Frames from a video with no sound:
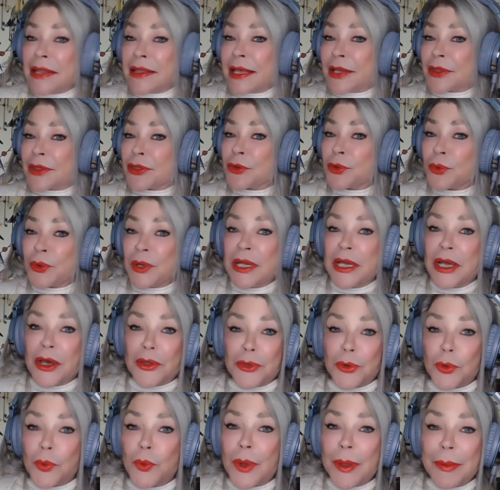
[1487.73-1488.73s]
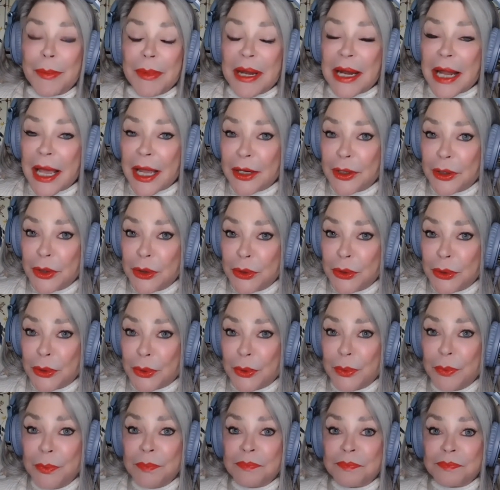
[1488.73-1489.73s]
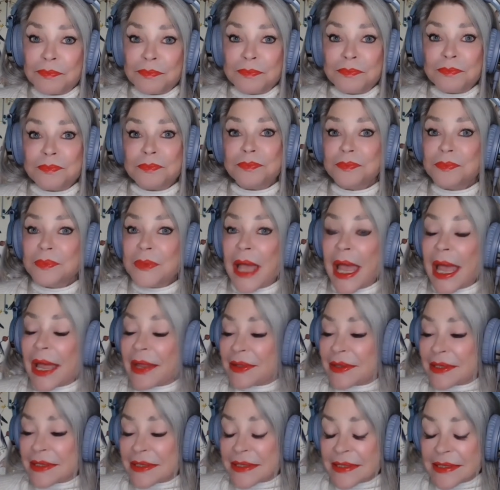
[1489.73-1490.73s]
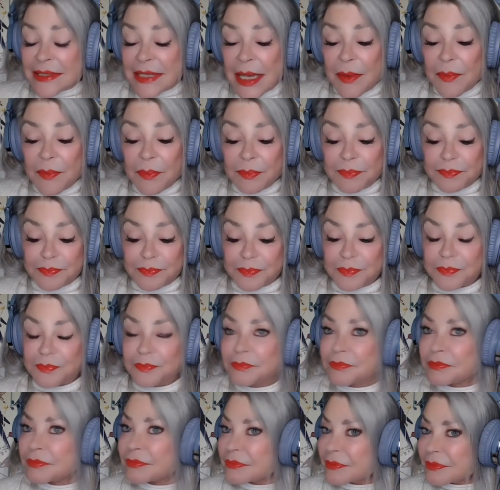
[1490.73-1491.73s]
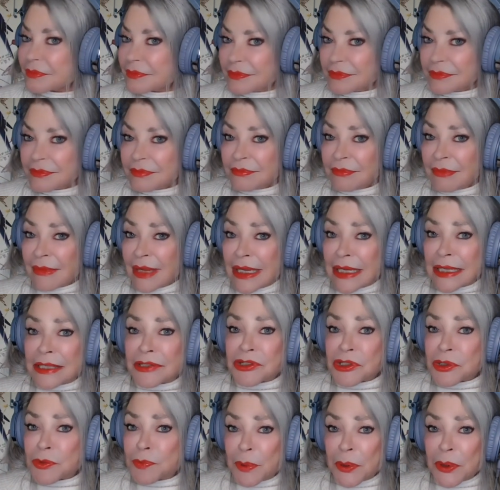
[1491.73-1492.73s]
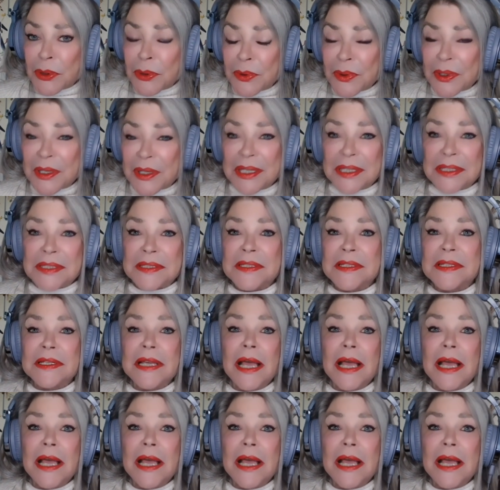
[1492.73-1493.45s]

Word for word: That three other women I knew had the same experience.